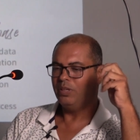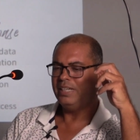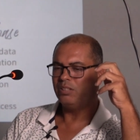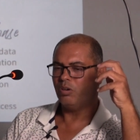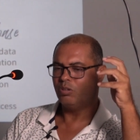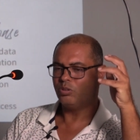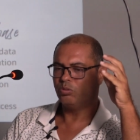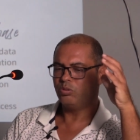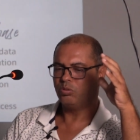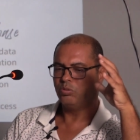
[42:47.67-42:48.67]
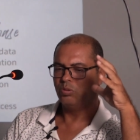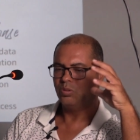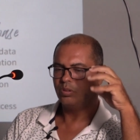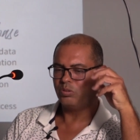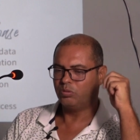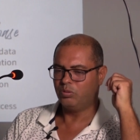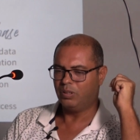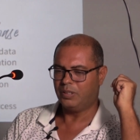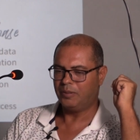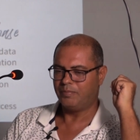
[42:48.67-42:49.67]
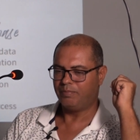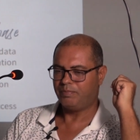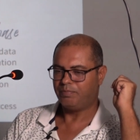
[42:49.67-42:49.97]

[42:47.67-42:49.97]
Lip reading: We need also to